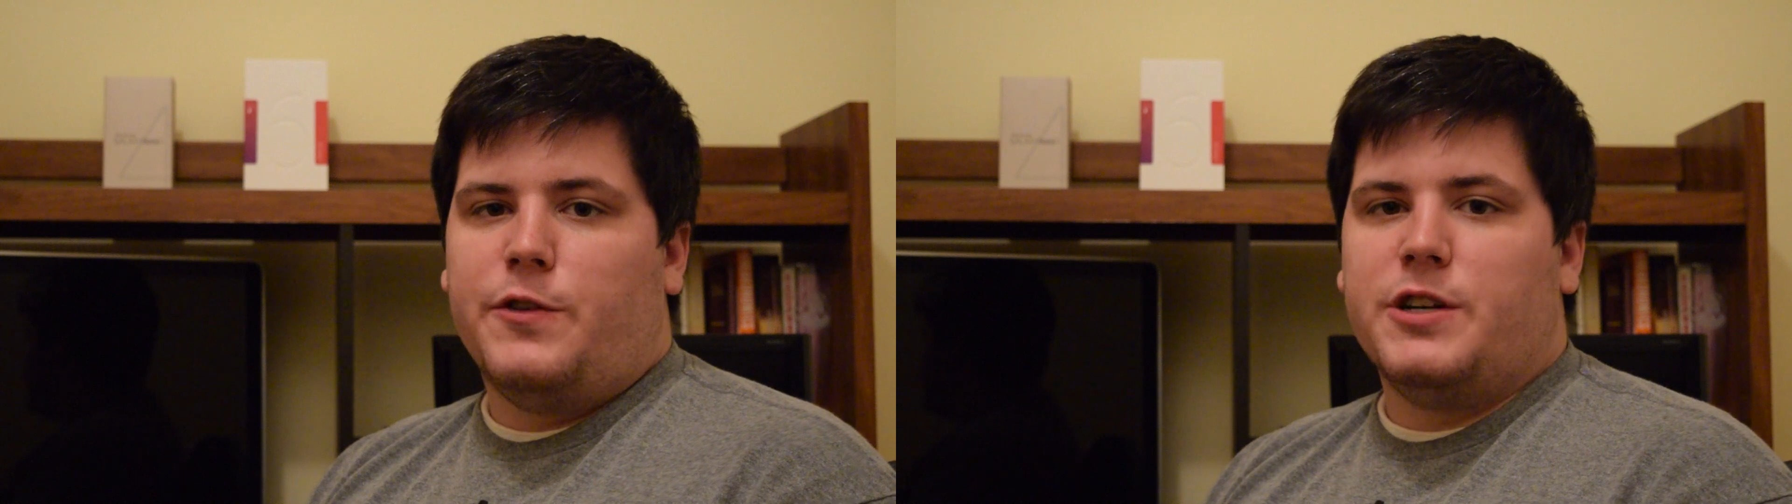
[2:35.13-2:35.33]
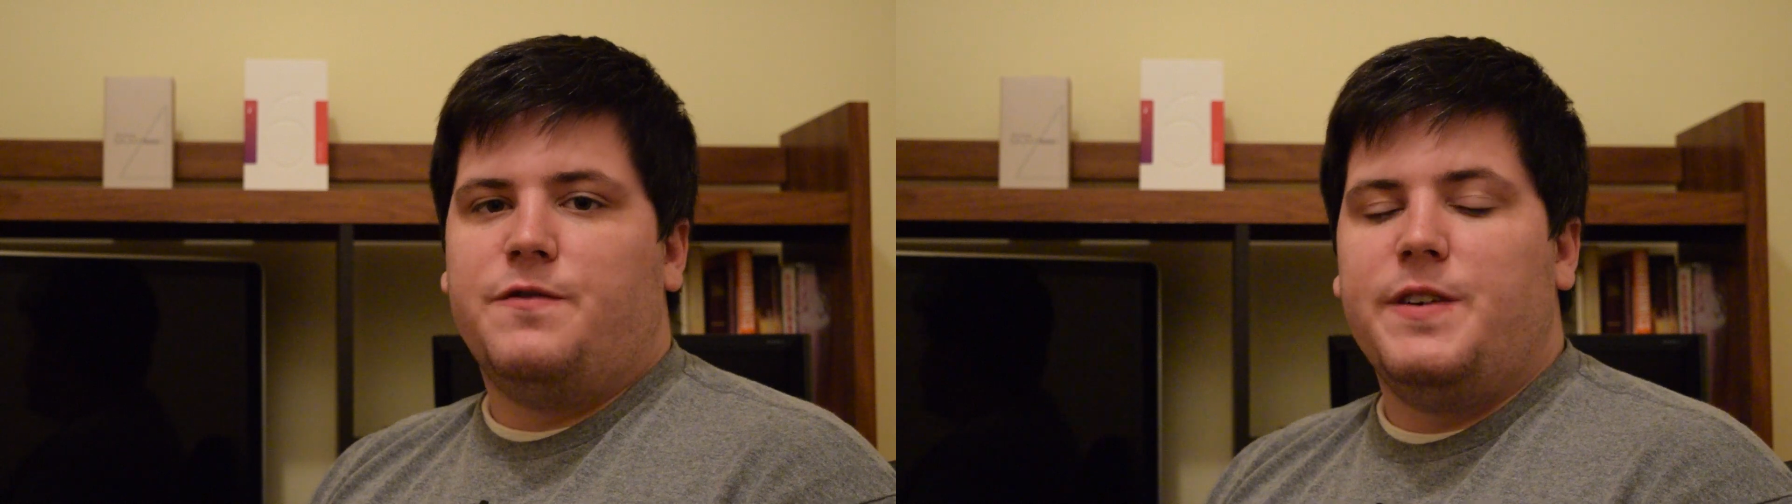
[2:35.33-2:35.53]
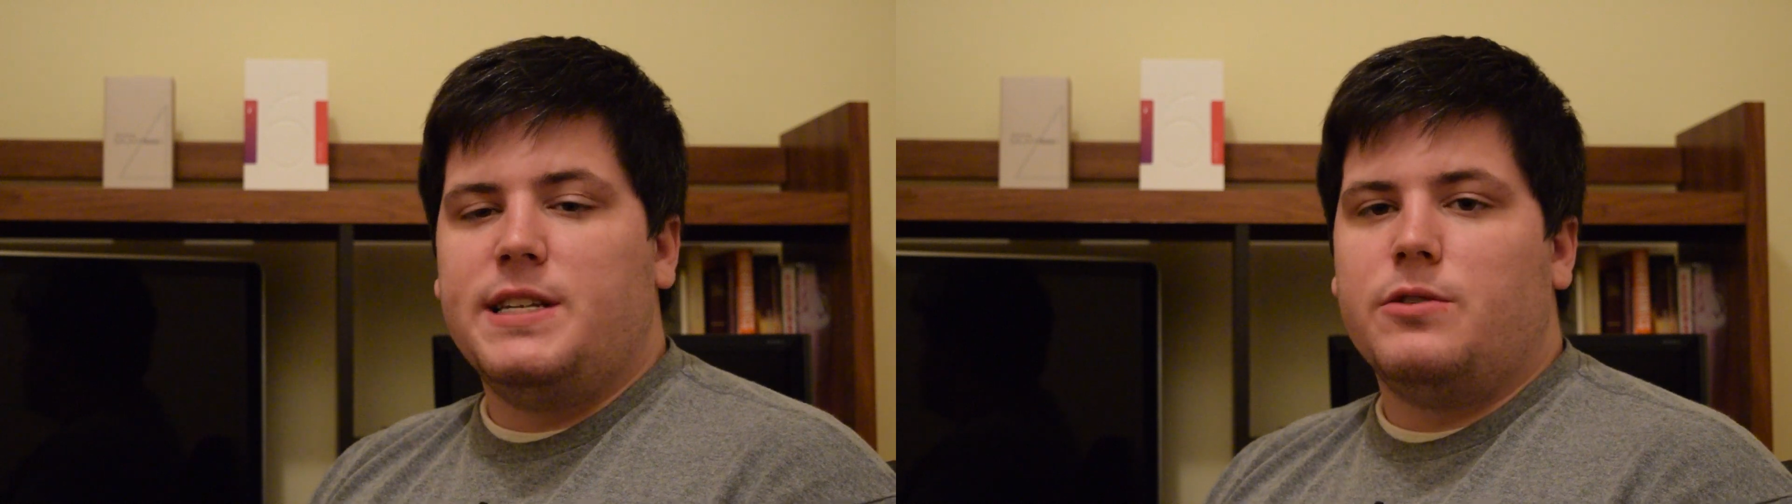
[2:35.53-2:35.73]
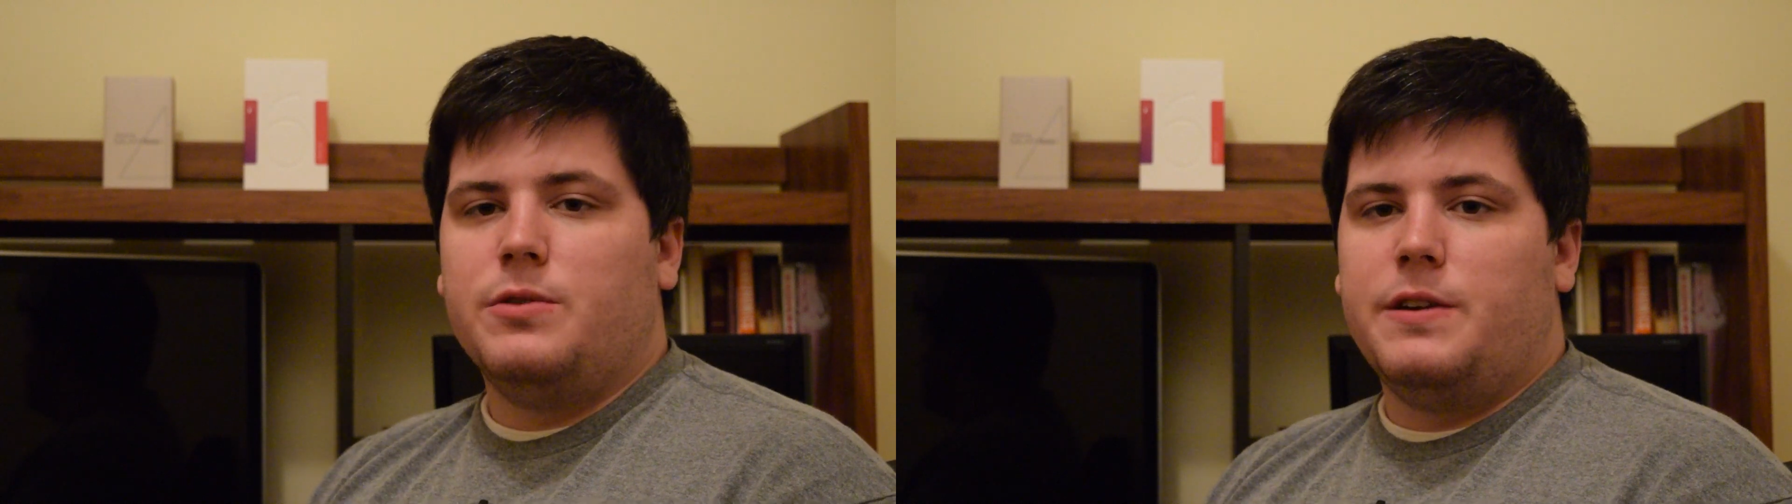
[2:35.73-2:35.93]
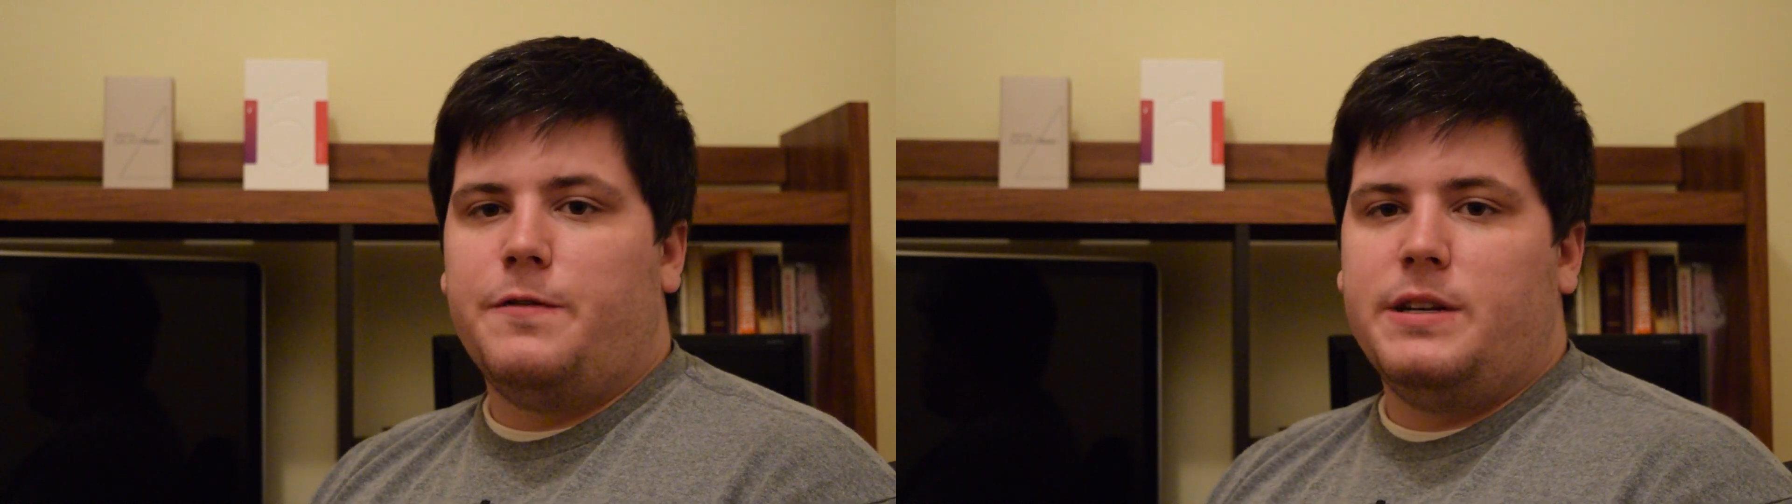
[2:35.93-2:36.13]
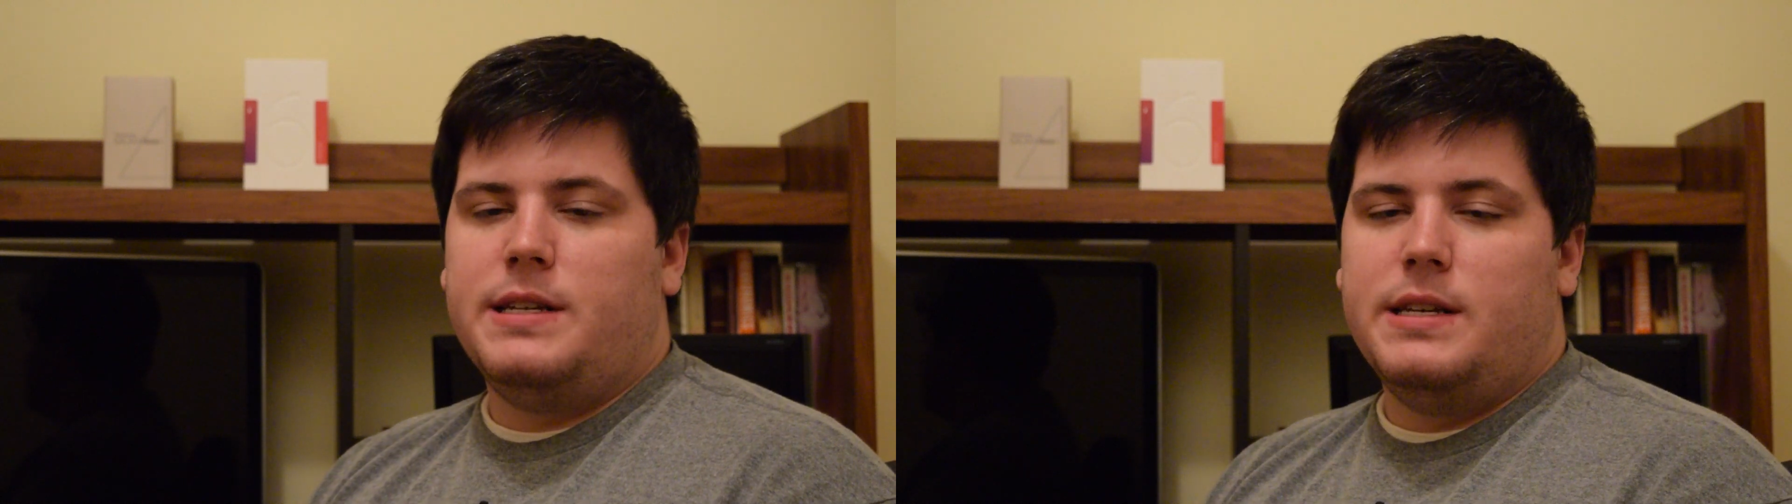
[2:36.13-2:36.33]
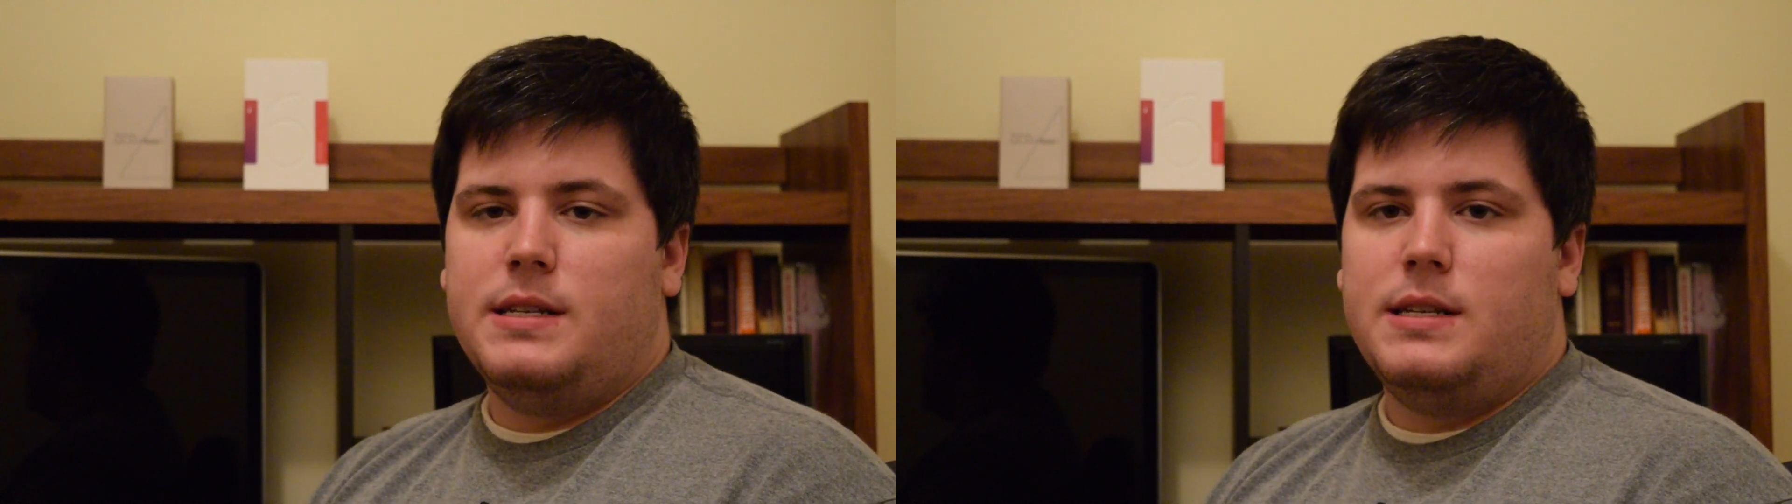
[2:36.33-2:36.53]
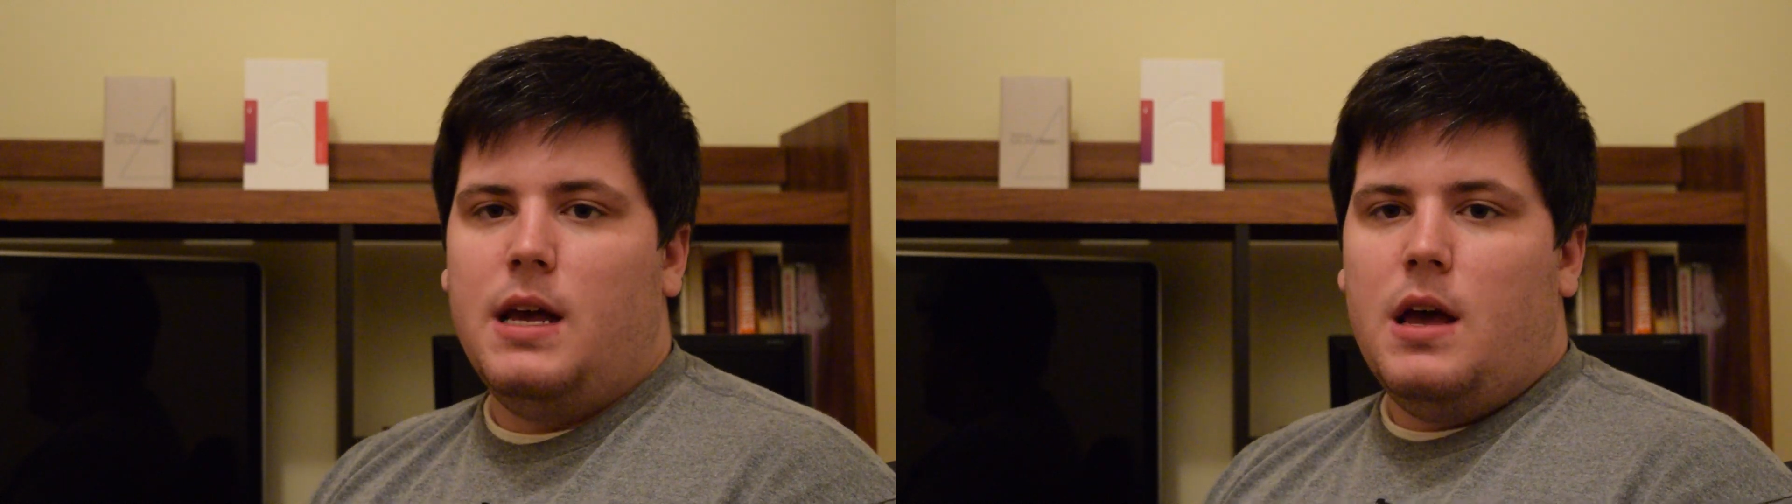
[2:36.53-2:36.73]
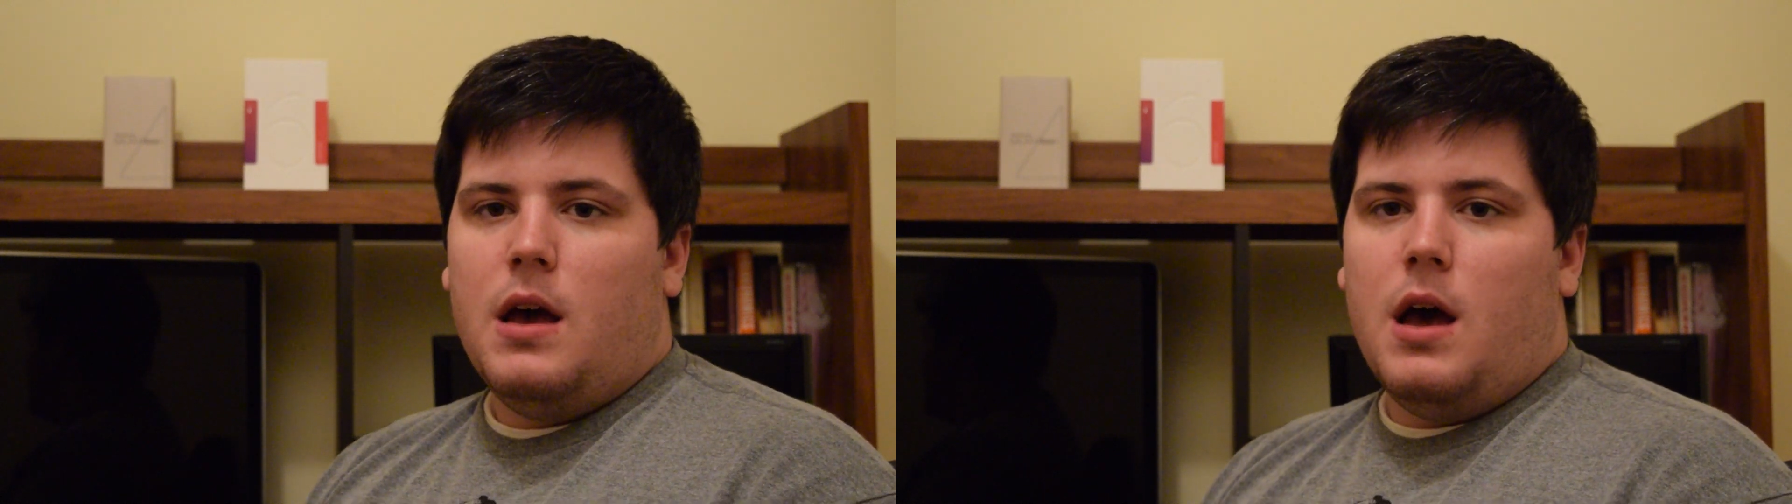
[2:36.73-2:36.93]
far as physical differences,